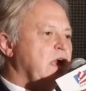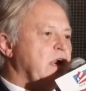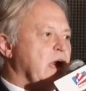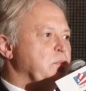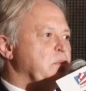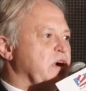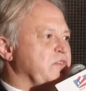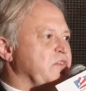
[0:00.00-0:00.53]

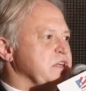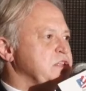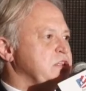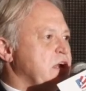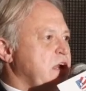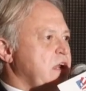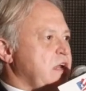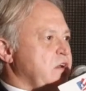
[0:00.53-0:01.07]
number of
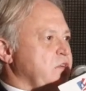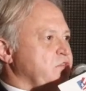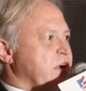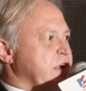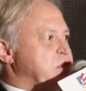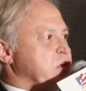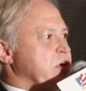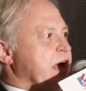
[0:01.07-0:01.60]
us
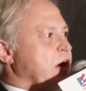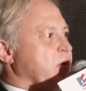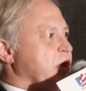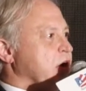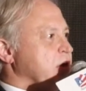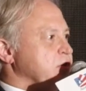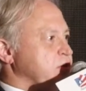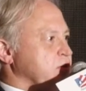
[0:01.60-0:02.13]
ventured out
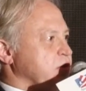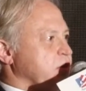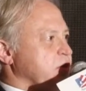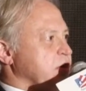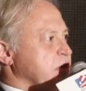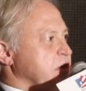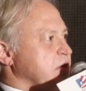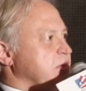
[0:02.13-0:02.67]
onto
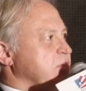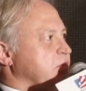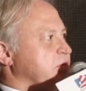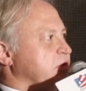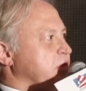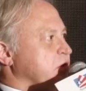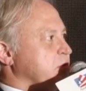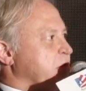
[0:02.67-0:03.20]
the
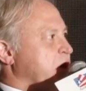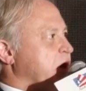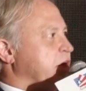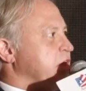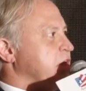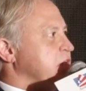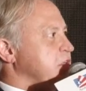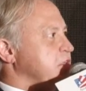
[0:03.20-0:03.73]

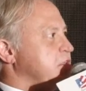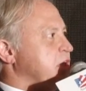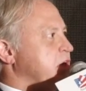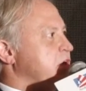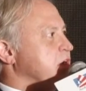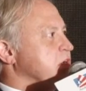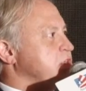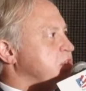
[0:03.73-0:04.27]
balcony
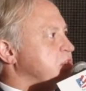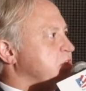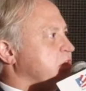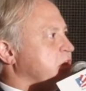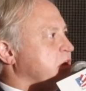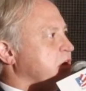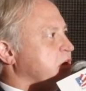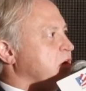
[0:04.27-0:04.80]
terrace
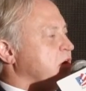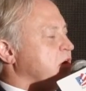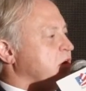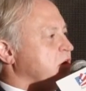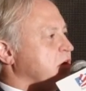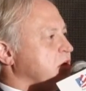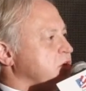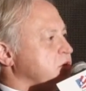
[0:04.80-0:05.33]

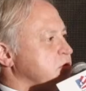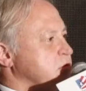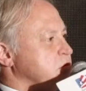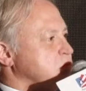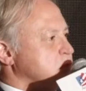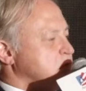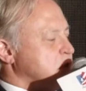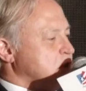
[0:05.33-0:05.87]
there
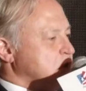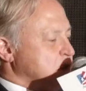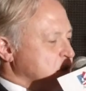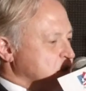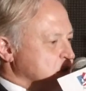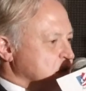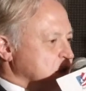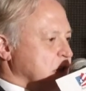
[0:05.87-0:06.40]
to
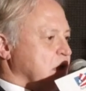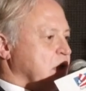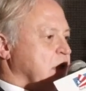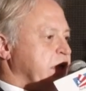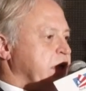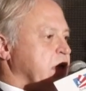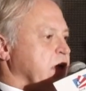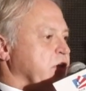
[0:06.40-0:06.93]

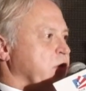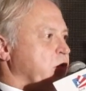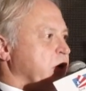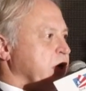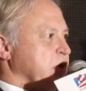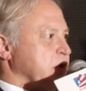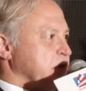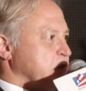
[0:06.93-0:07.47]
lean on the
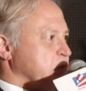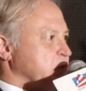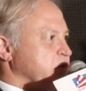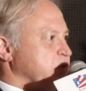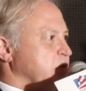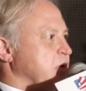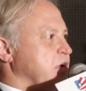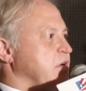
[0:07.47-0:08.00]
railing
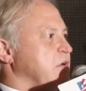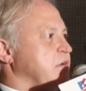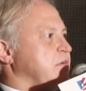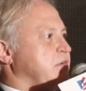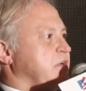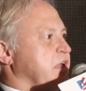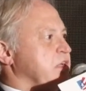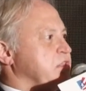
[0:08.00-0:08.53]
with our
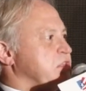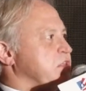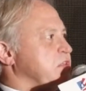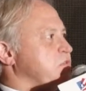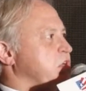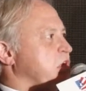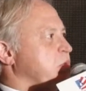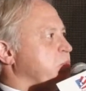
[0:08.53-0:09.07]
glasses
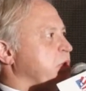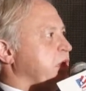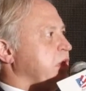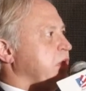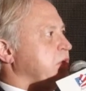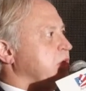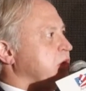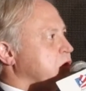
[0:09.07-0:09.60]
of
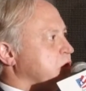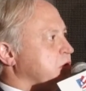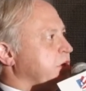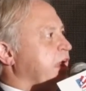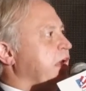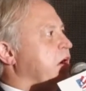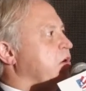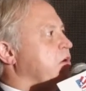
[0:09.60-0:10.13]
champagne and look
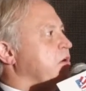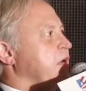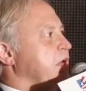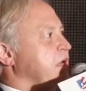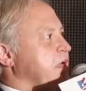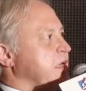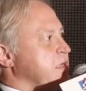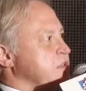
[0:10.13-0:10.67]
down
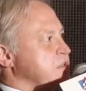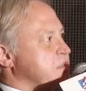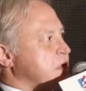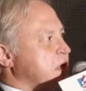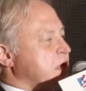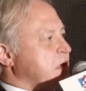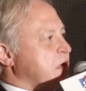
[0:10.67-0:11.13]
as